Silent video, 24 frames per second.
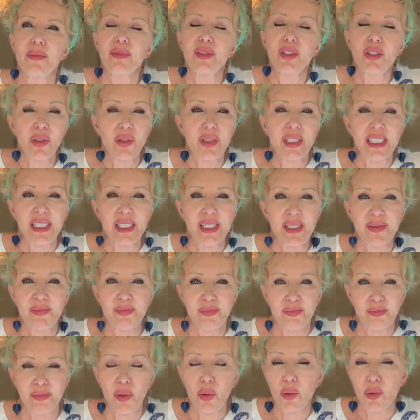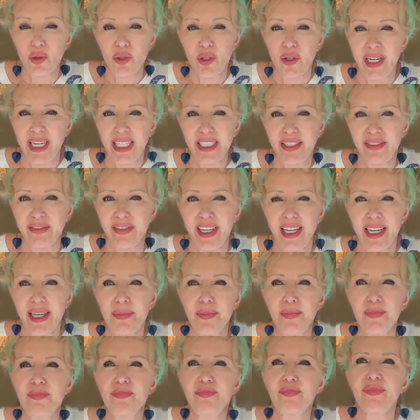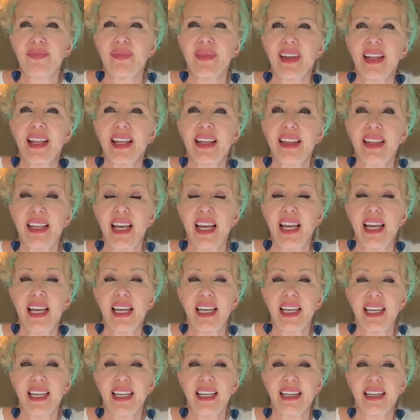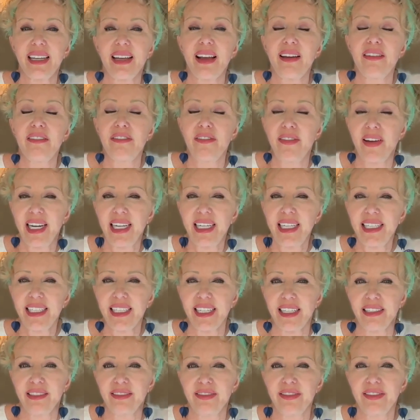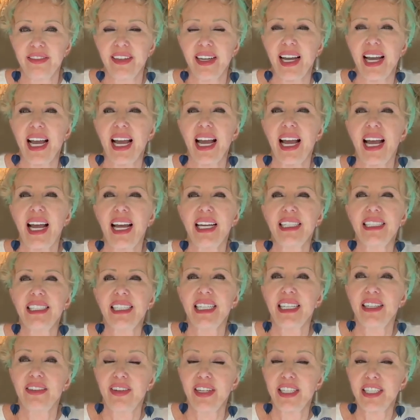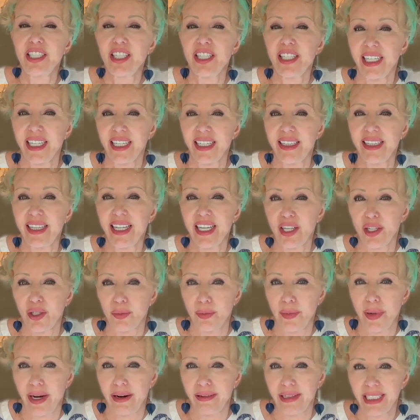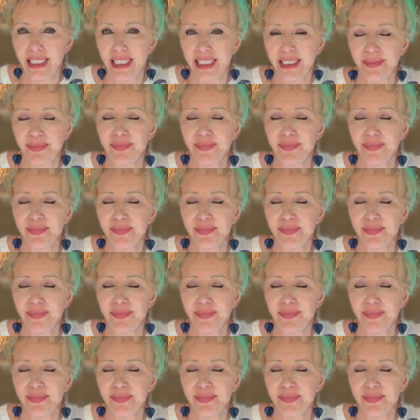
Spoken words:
do this portrait of him, they fell in love and eventually they got married.